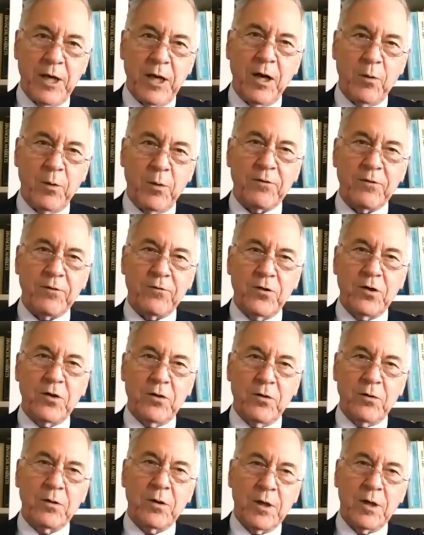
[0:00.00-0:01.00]
They always
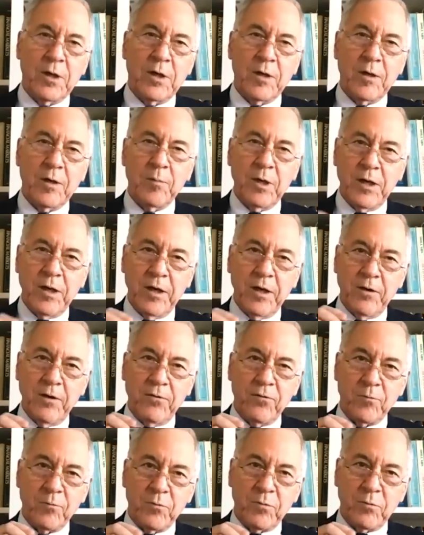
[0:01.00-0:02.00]
do,
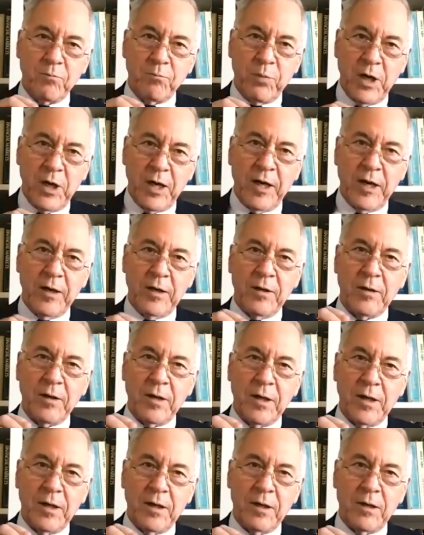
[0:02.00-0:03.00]
because bond
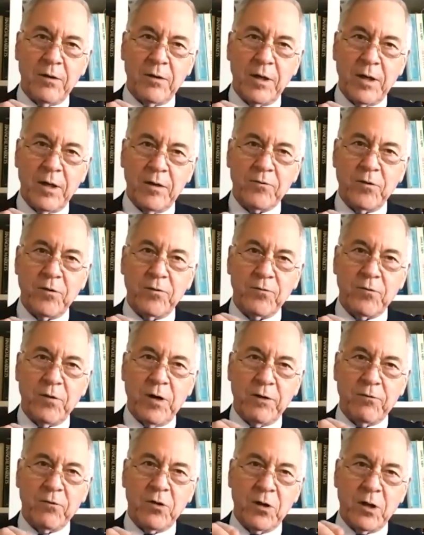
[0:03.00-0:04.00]
interest
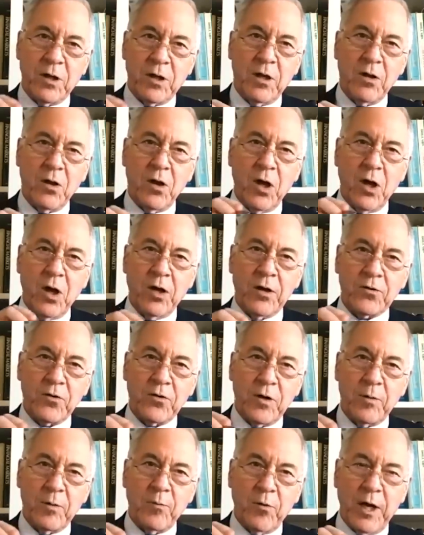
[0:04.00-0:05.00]
rates, long
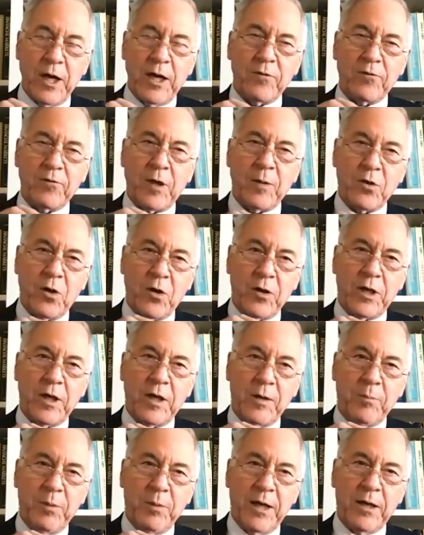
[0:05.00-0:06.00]
term rates, I'm
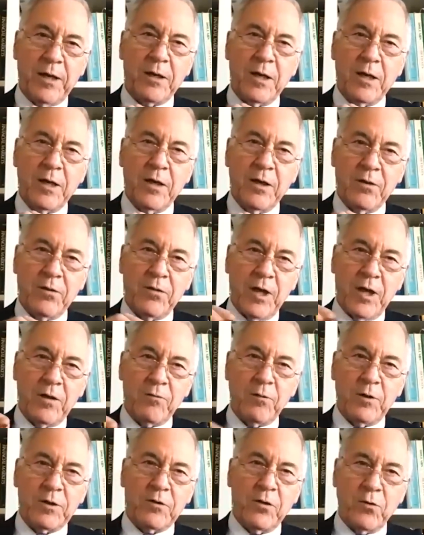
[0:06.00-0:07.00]
talking about
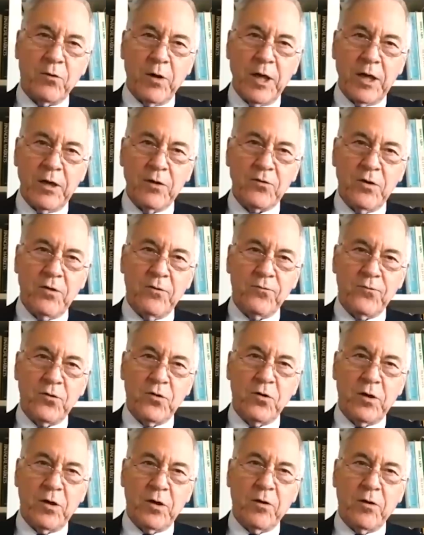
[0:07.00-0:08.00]
things with duration of
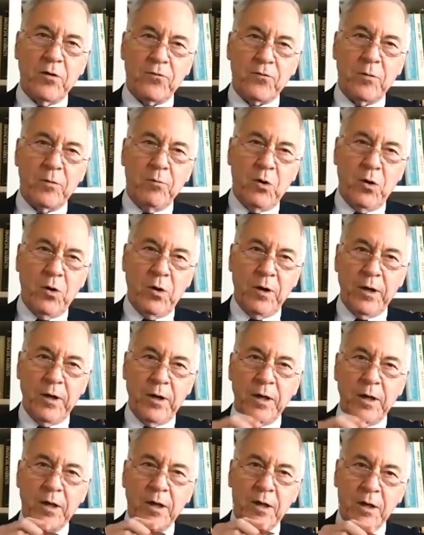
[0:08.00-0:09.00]
two years or more,
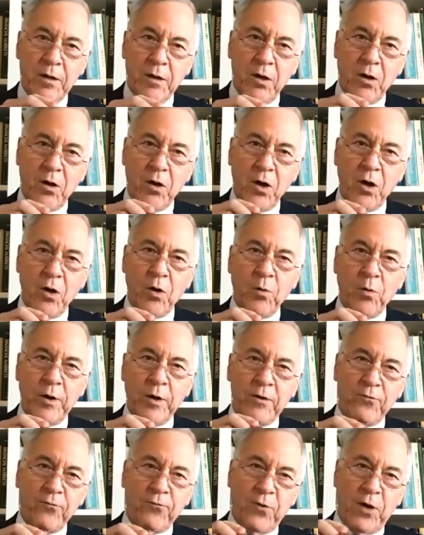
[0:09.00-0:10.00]

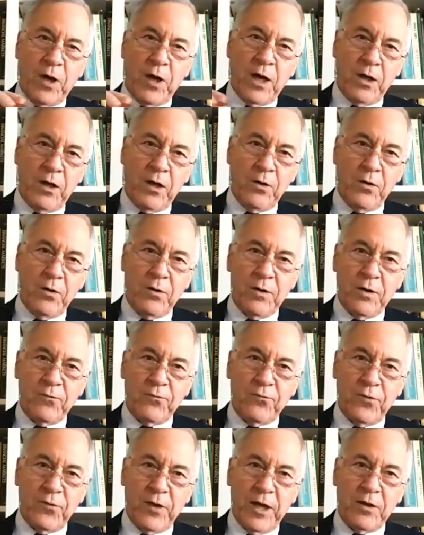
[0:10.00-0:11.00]
always follow
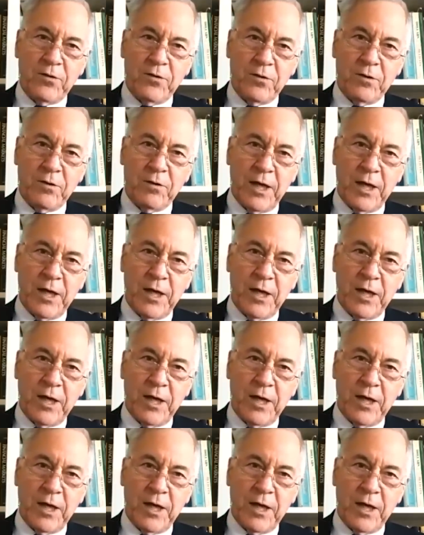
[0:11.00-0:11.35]
inflation.